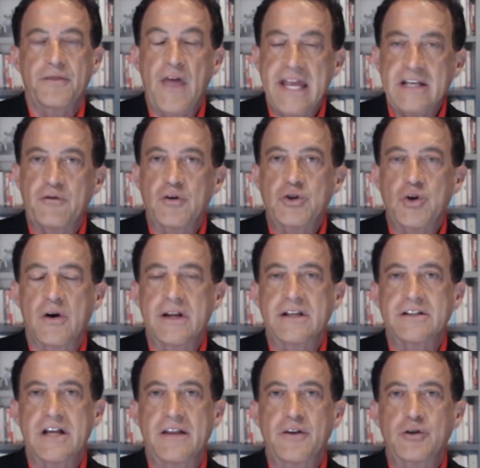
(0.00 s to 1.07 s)
Thanks for joining
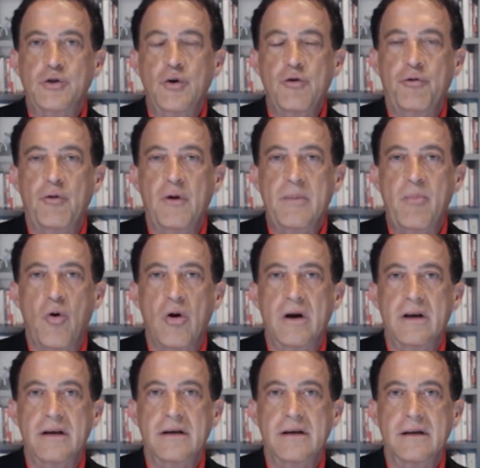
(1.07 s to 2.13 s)
us on the ATP
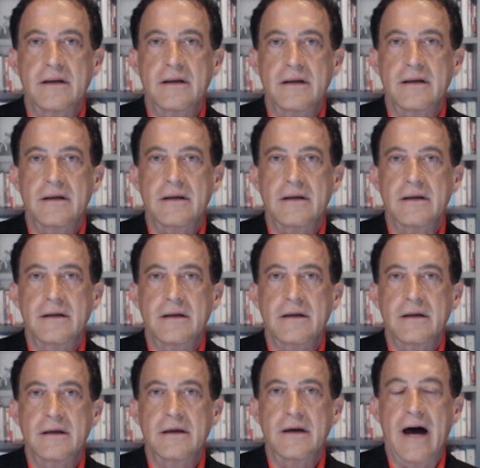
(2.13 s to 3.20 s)
Report.
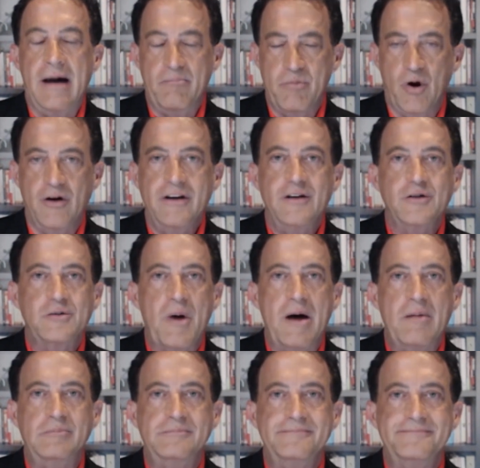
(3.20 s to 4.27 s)
I'm Barry
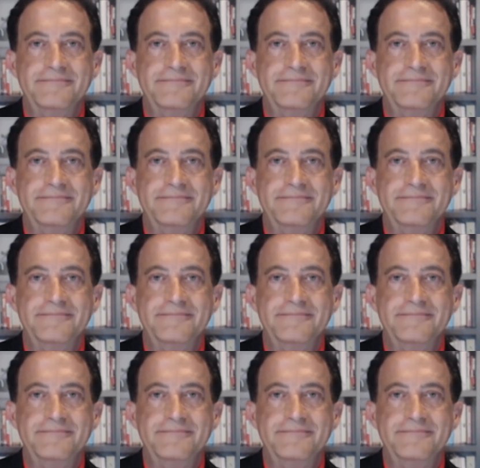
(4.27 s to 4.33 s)
Nussbaum.